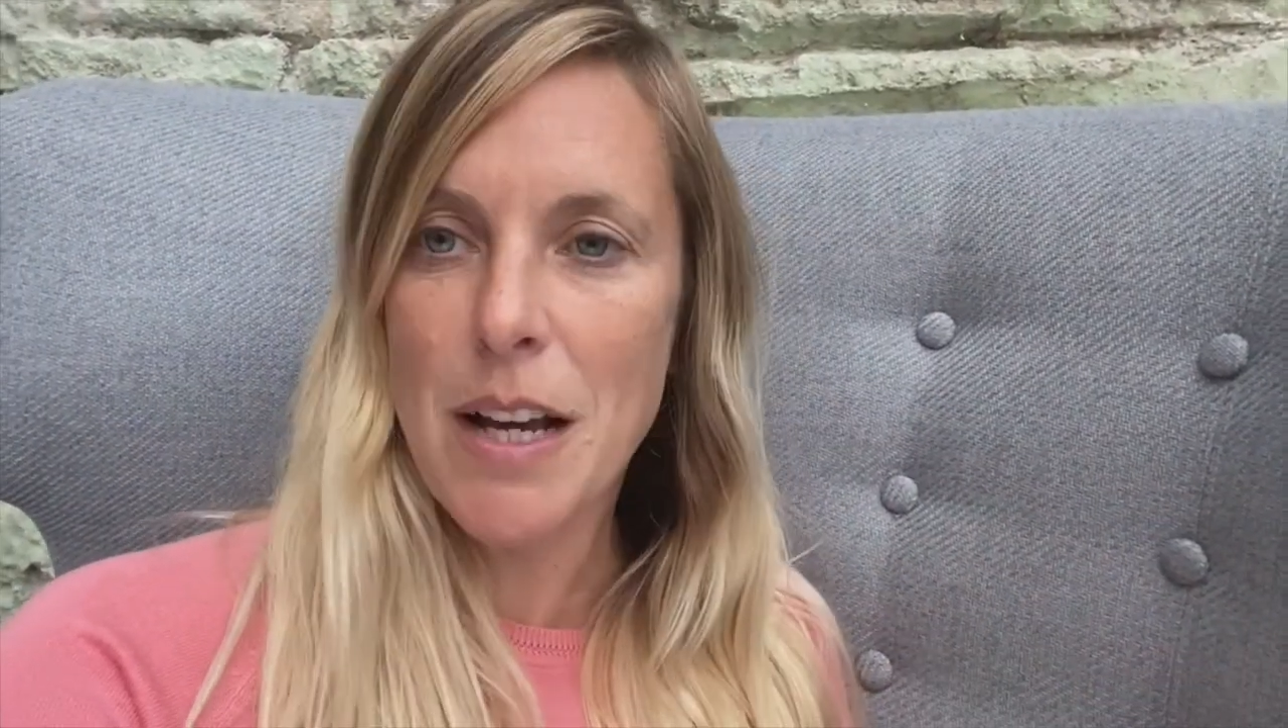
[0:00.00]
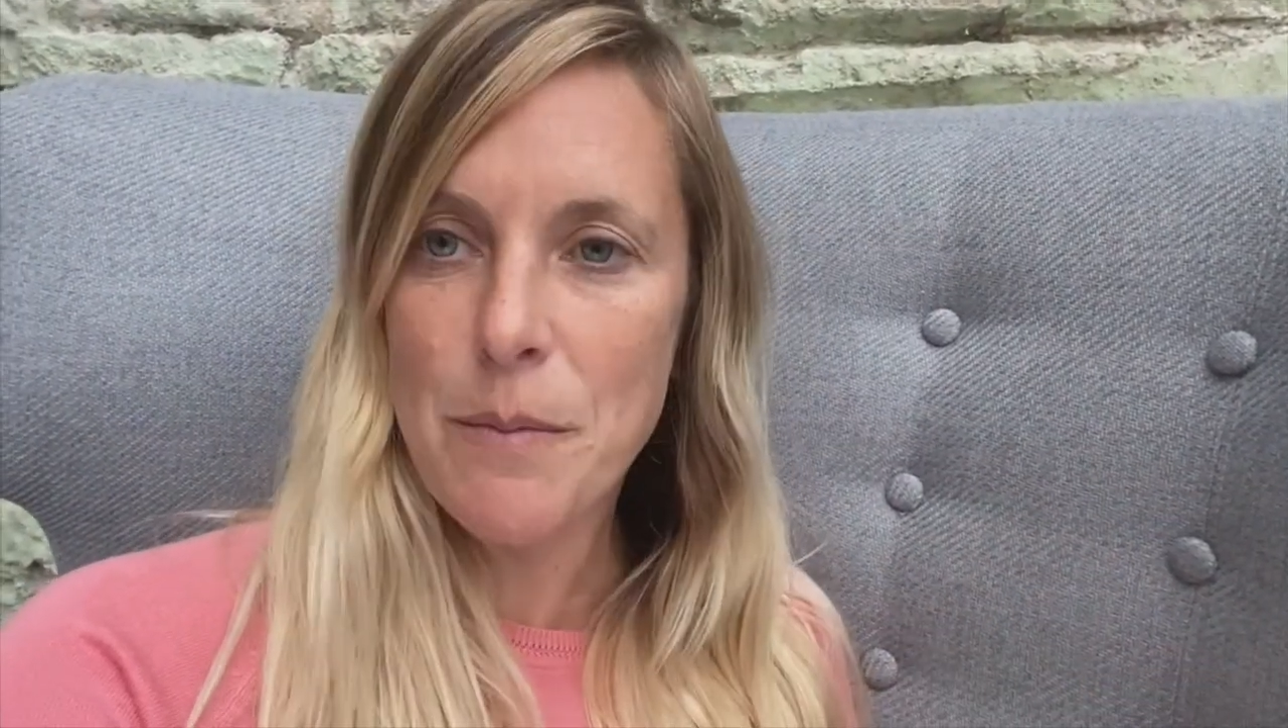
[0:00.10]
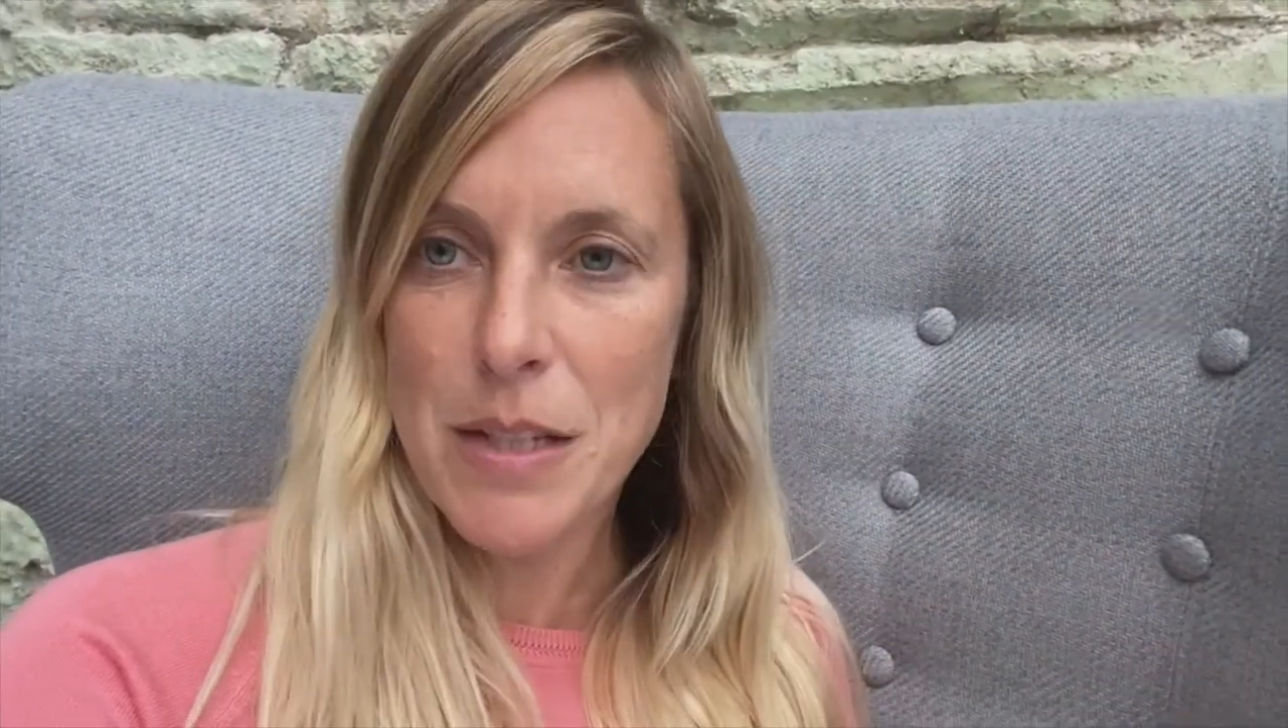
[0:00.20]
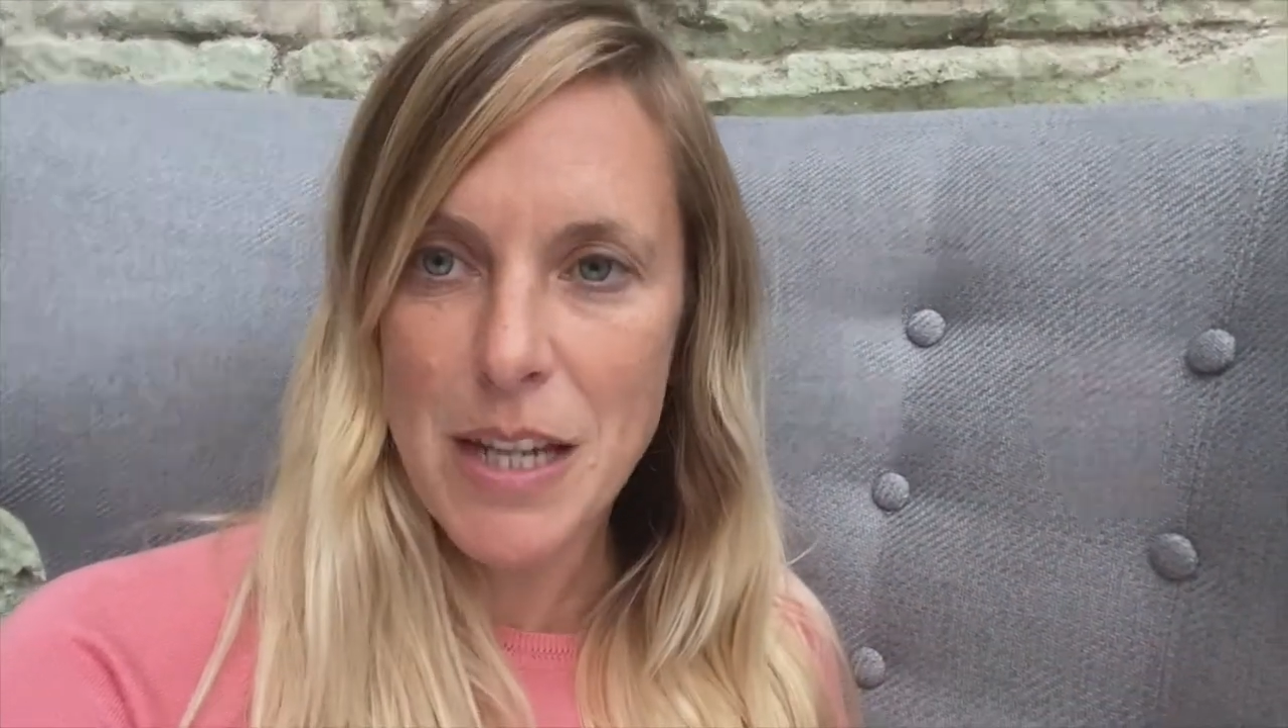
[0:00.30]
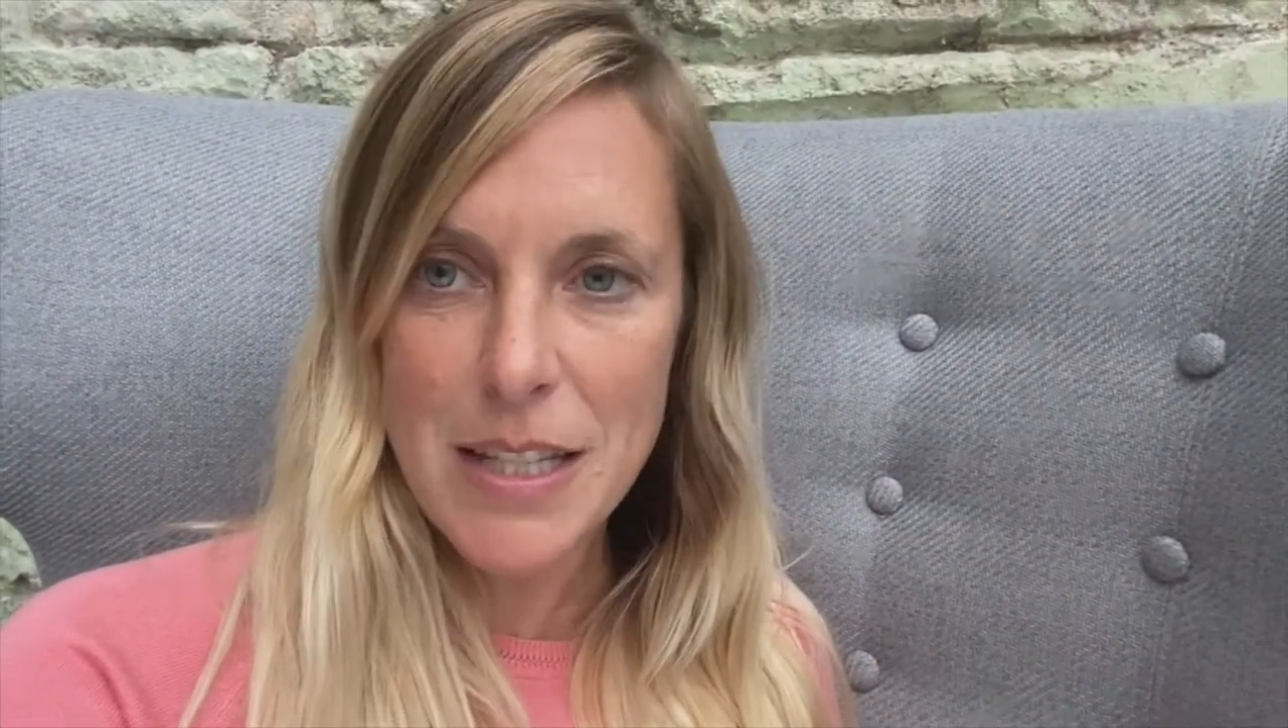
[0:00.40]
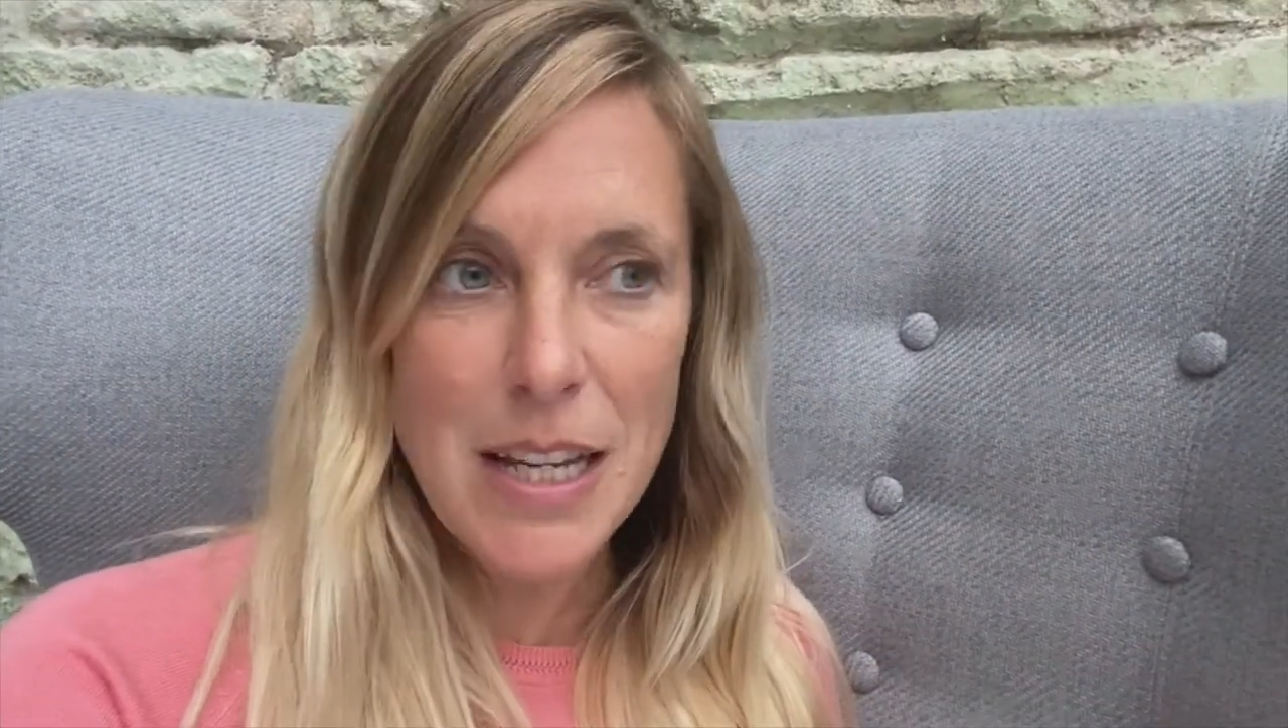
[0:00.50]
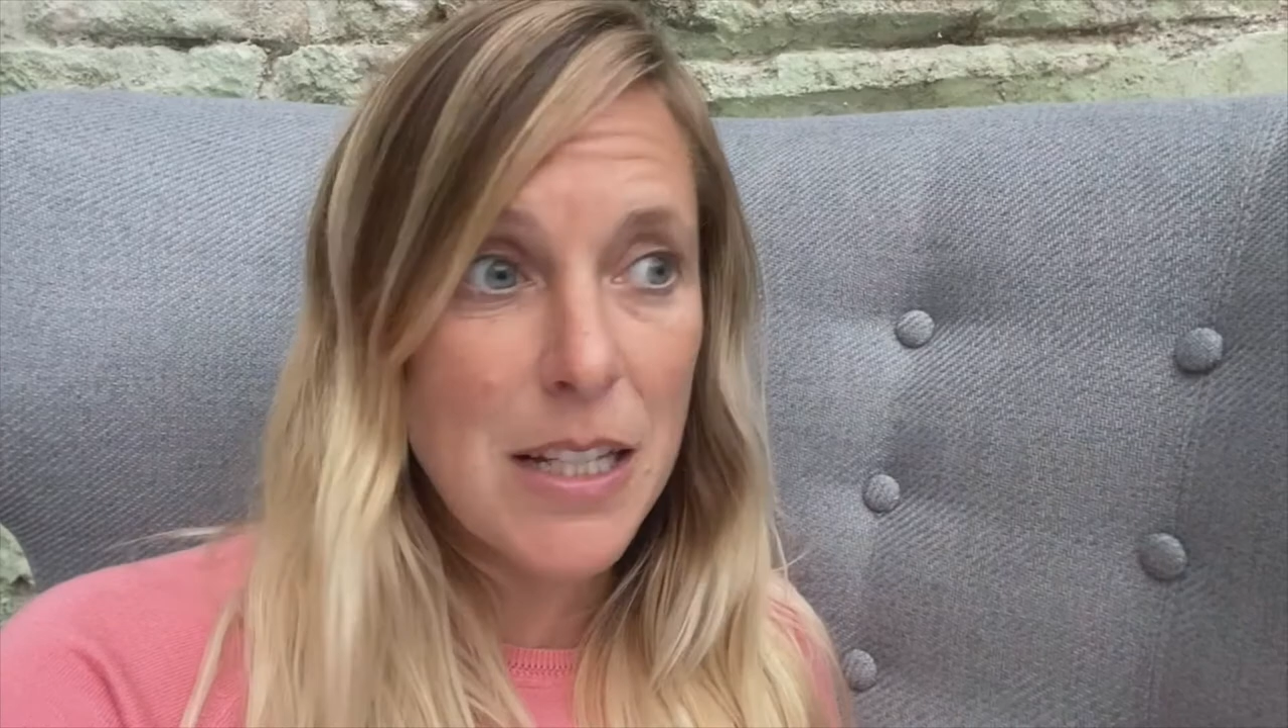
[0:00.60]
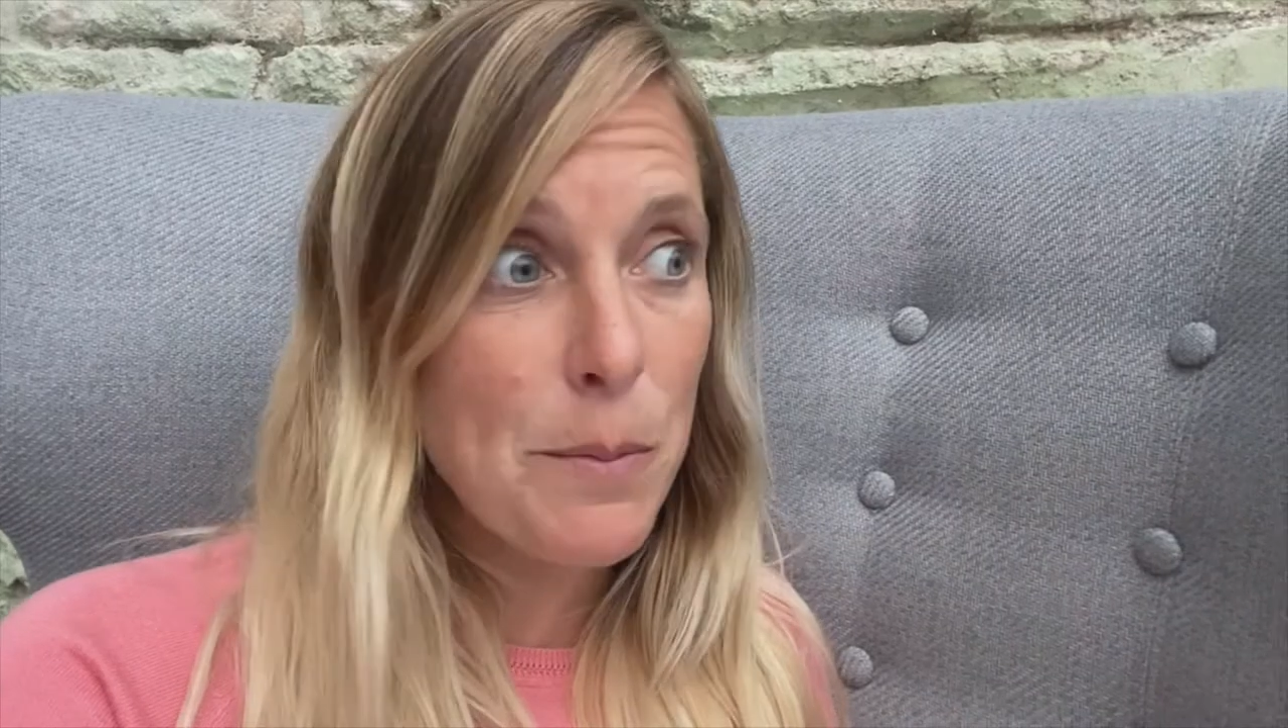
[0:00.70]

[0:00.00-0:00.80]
comes to Year 6 and